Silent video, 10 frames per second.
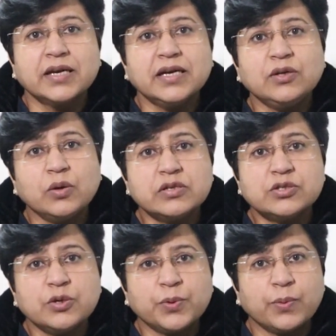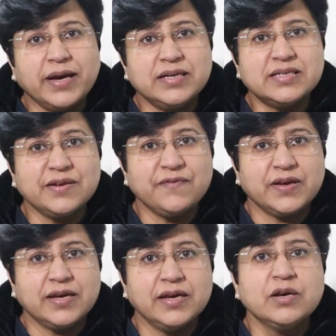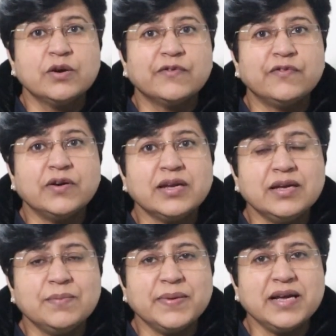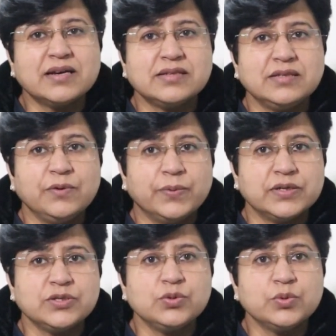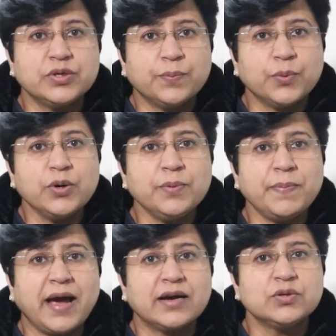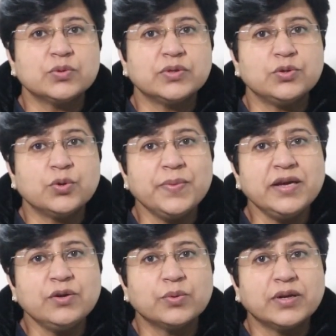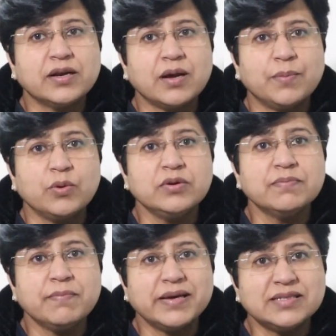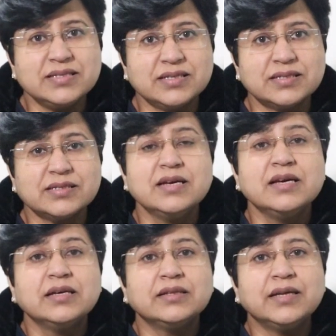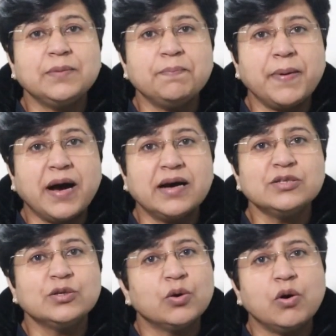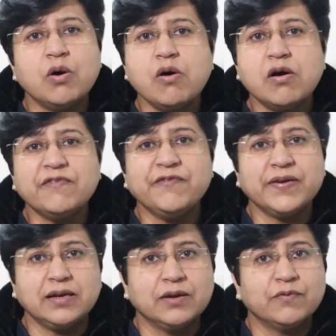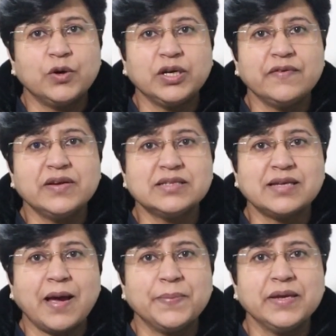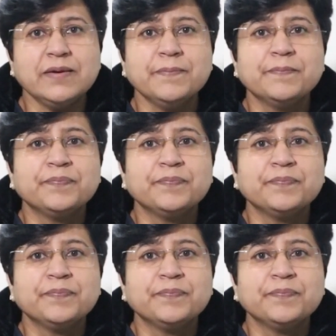It also provides a way for email receivers to report back to the domain owner about messages that pass or fail, whatever is happening